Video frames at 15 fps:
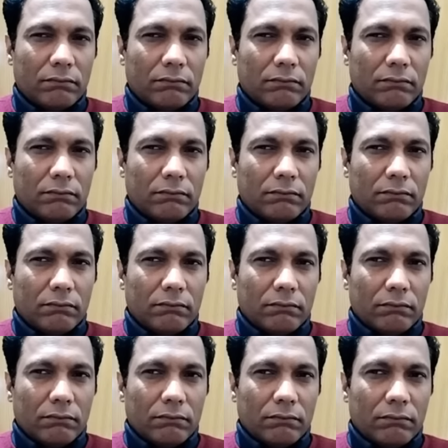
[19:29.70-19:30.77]

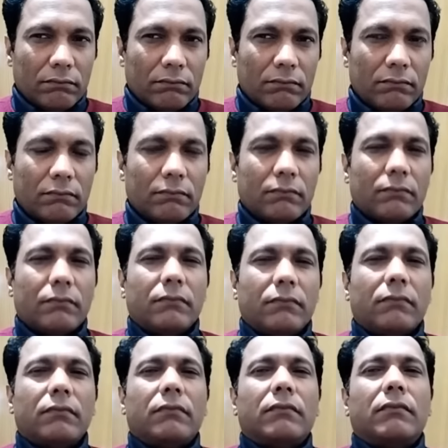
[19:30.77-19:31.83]

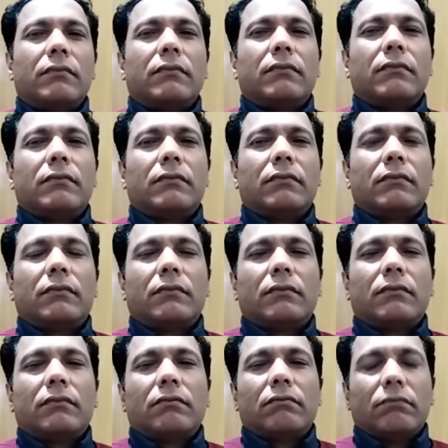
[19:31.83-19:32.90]

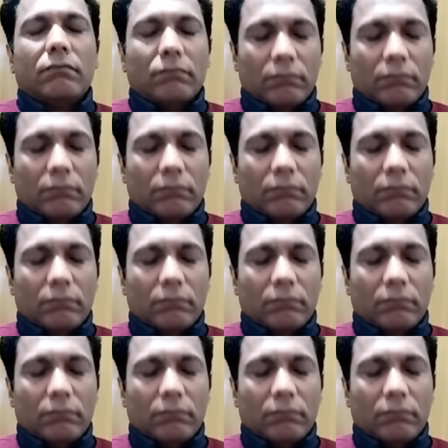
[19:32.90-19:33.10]
(silent)